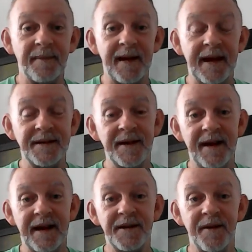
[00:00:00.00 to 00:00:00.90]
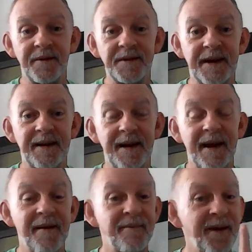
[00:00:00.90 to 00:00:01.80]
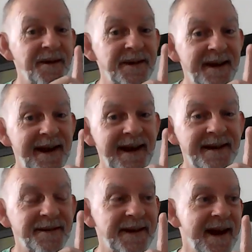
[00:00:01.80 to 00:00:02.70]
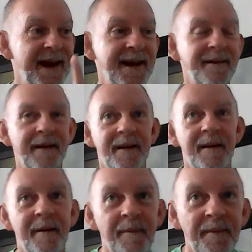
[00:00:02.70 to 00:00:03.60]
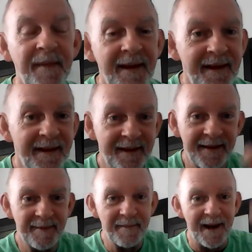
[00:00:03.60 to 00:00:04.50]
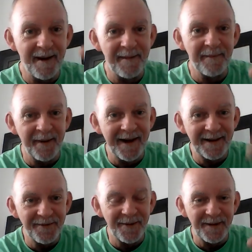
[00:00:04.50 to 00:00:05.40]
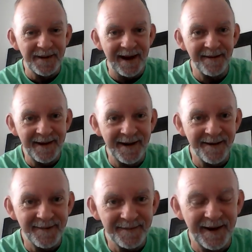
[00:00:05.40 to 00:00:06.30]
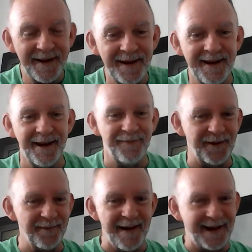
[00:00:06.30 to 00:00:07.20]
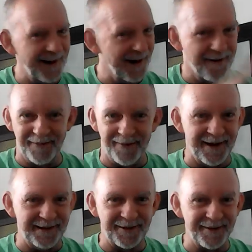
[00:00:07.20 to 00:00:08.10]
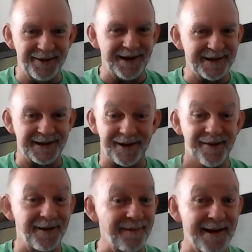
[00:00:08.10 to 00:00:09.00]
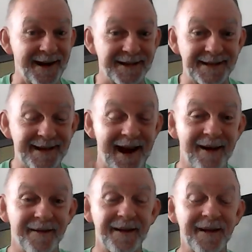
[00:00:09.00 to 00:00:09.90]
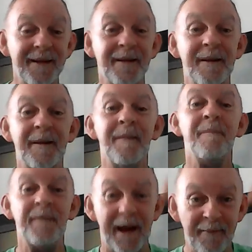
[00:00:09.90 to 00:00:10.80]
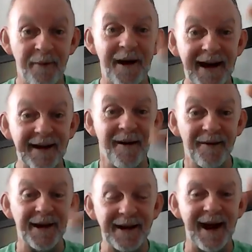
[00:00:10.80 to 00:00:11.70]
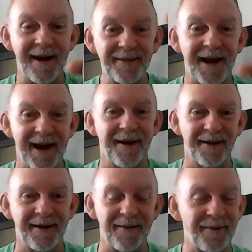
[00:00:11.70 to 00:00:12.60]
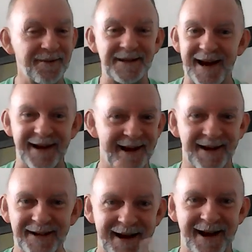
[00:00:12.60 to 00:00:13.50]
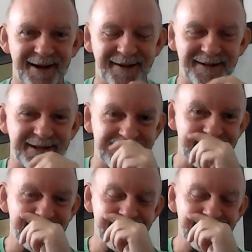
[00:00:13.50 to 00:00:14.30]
he's gonna say, first thing he'll say, Bob, I'm ready for it down here. If you make it all the way through this 30 minutes now. I'm waiting on it down there. I won't say nothing else.